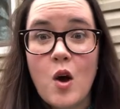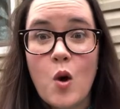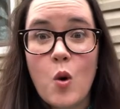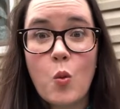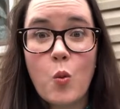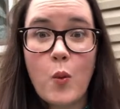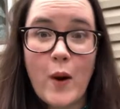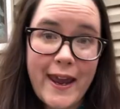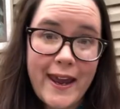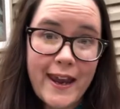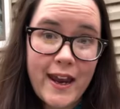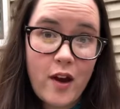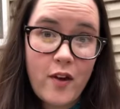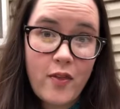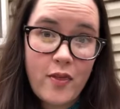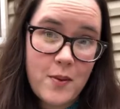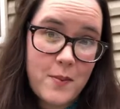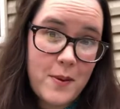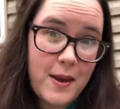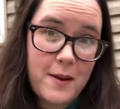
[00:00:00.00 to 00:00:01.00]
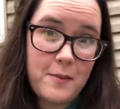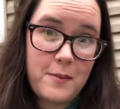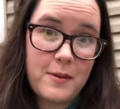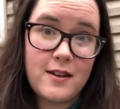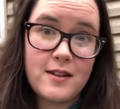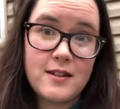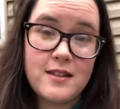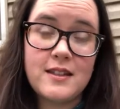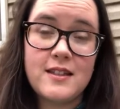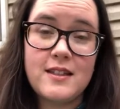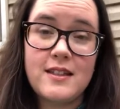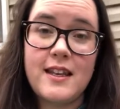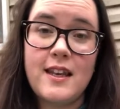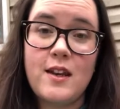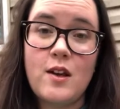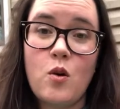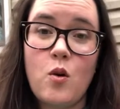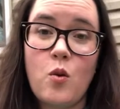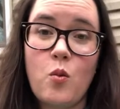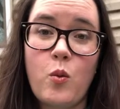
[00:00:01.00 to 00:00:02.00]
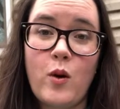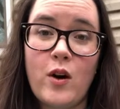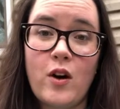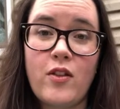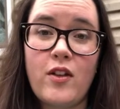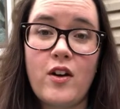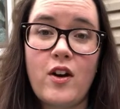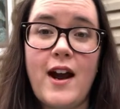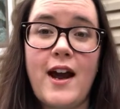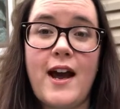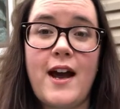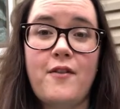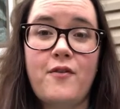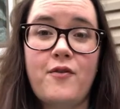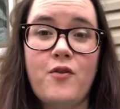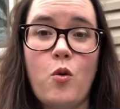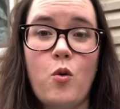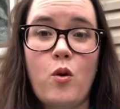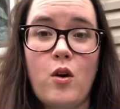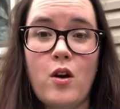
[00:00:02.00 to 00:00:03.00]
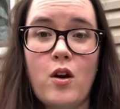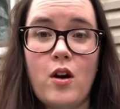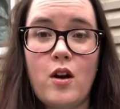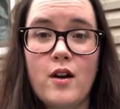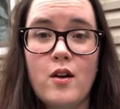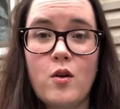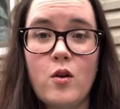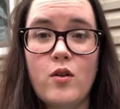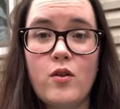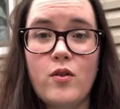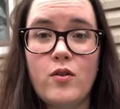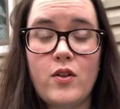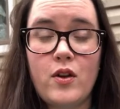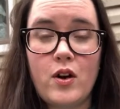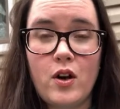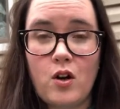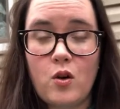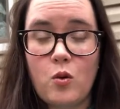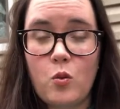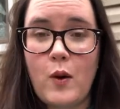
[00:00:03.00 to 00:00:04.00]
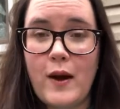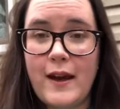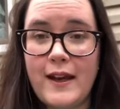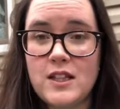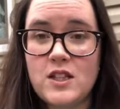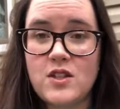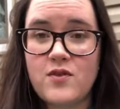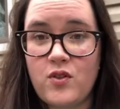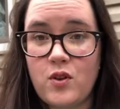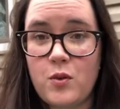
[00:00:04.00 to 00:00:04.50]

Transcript: weigh the babies to see where they're at for their weights for